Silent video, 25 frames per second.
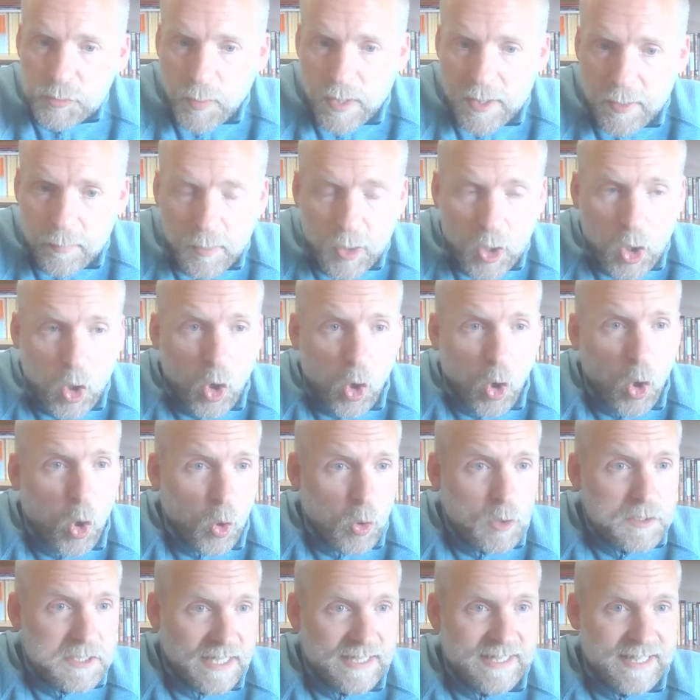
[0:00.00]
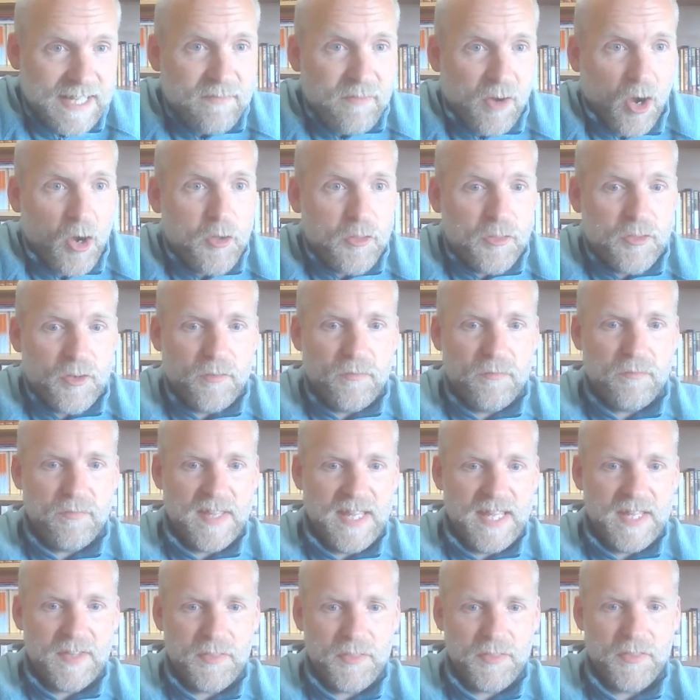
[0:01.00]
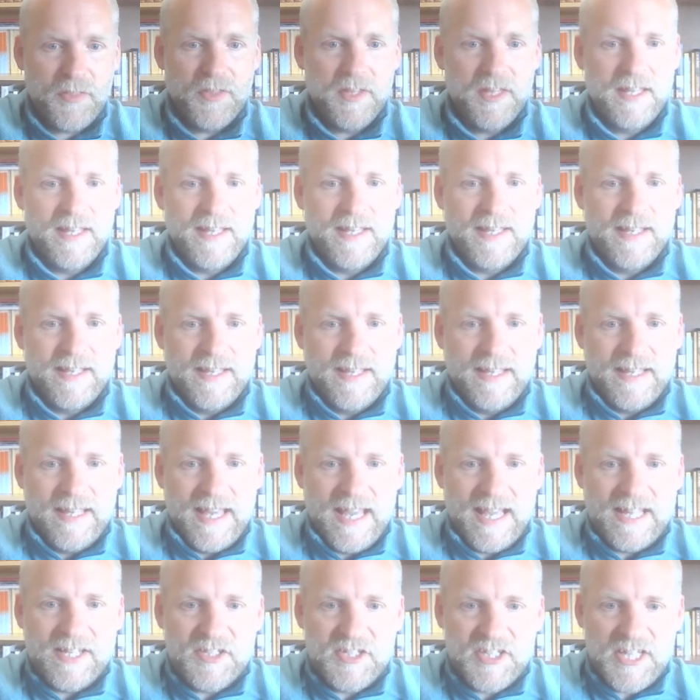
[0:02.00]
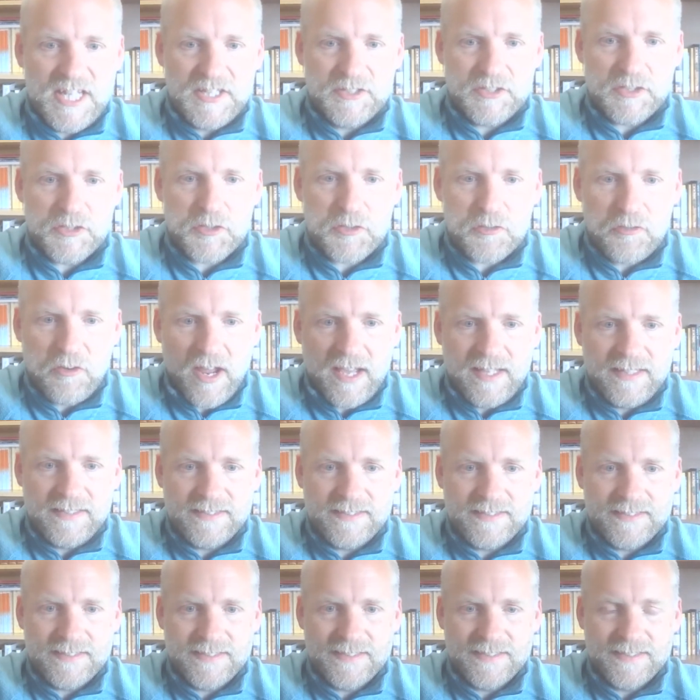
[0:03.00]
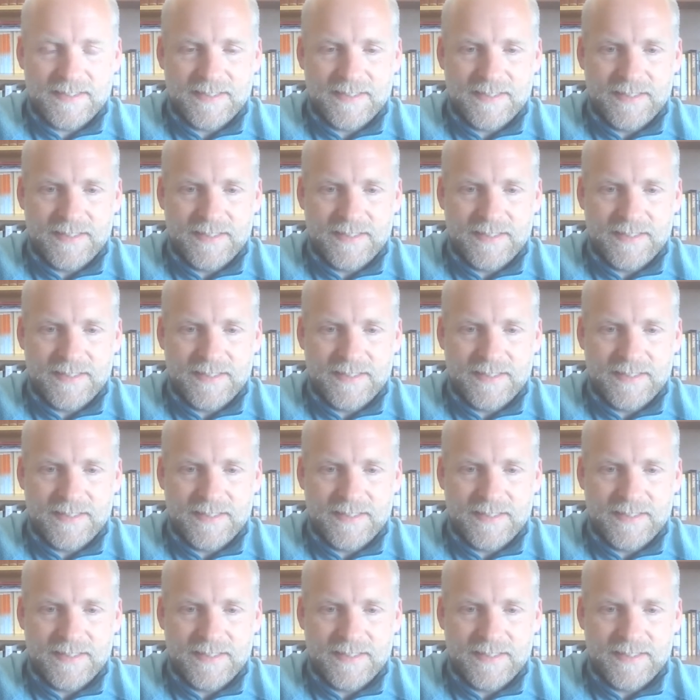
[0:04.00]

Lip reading: where they were called to live out their faith in Jesus Christ.